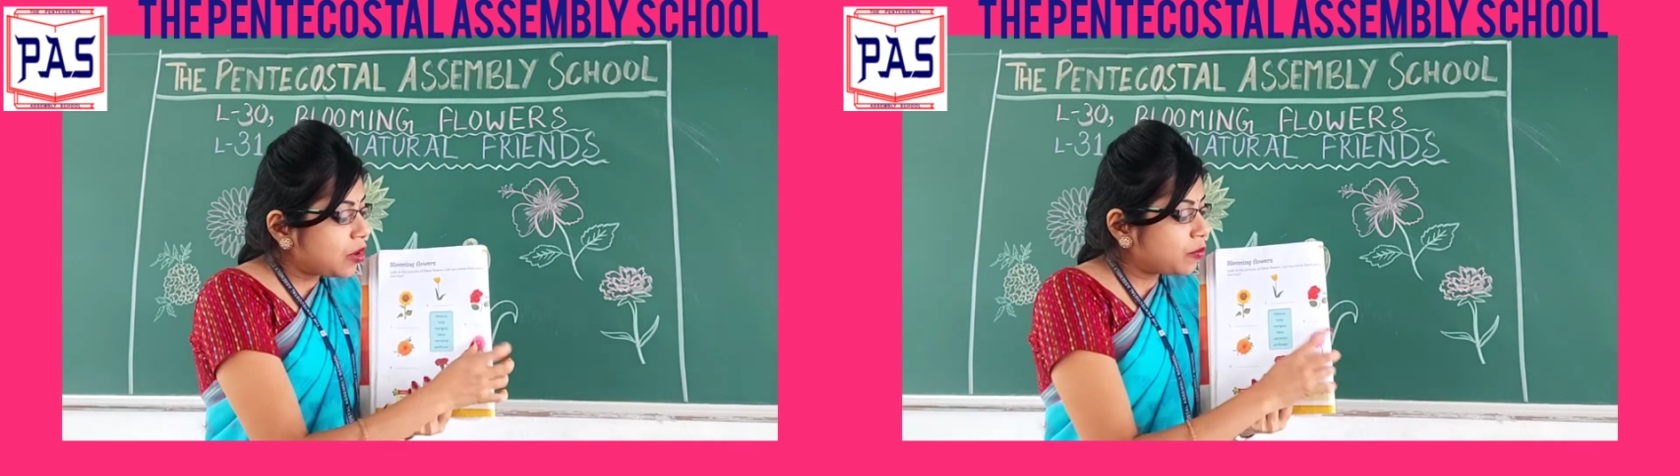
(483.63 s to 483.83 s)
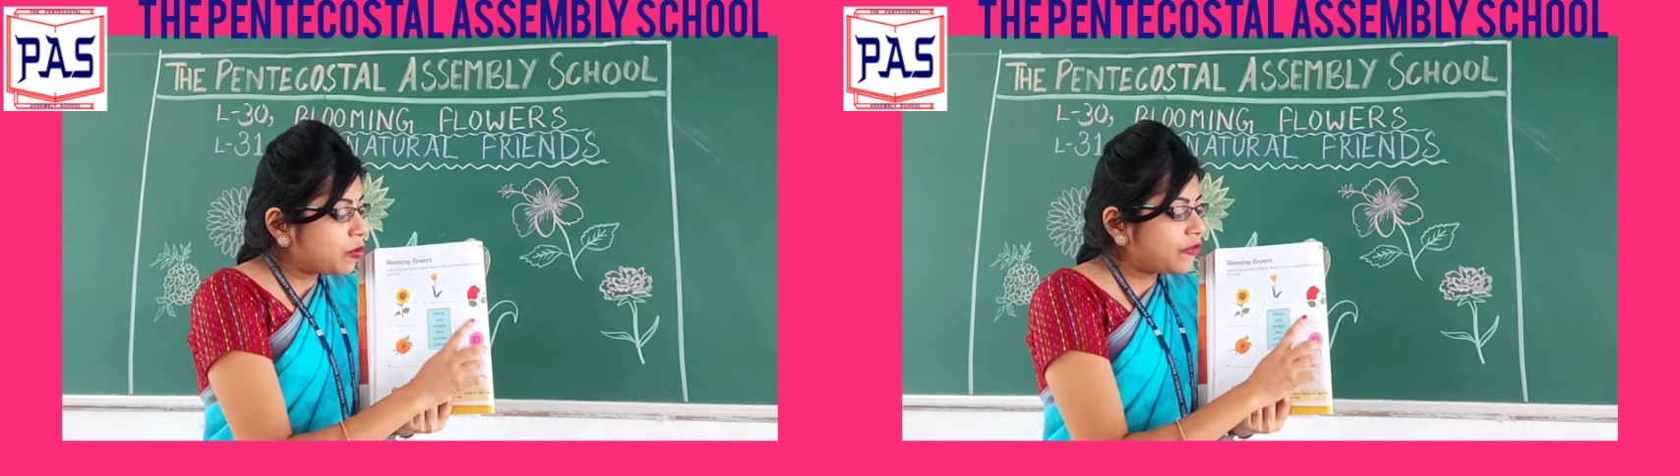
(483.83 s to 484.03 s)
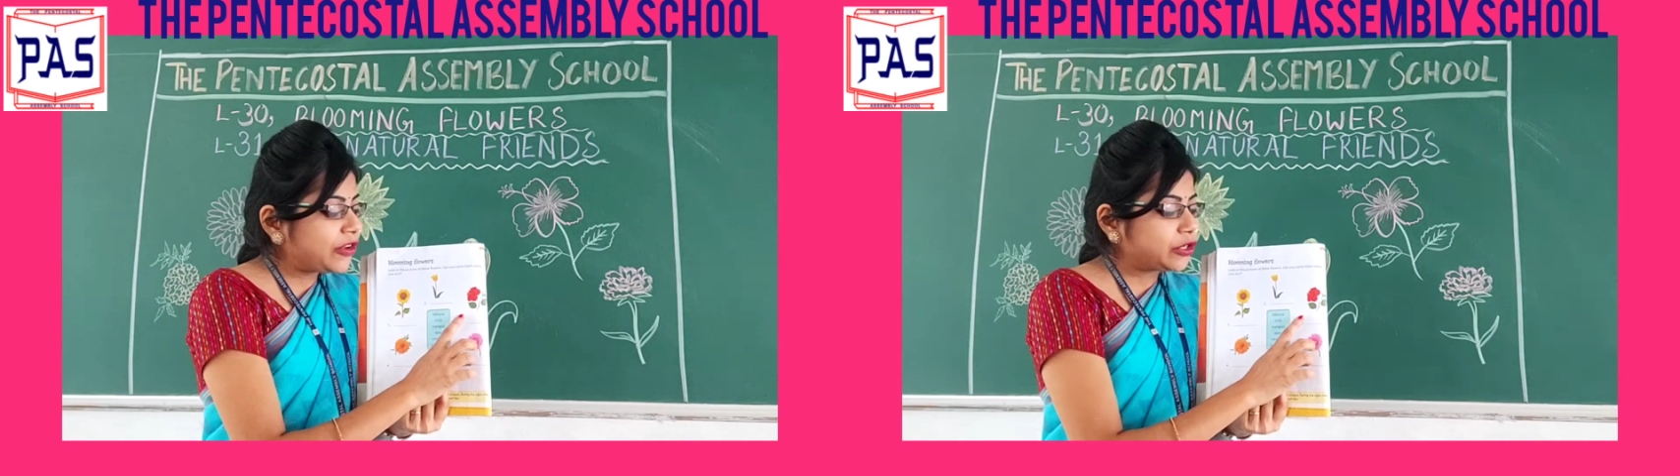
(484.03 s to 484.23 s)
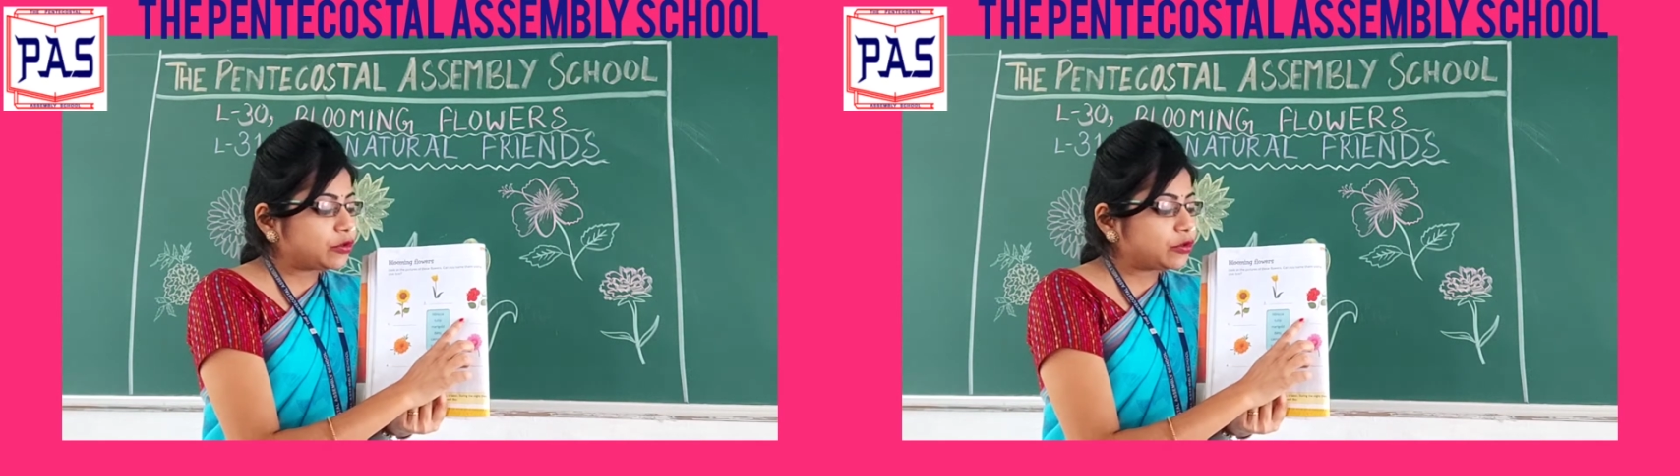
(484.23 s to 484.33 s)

moving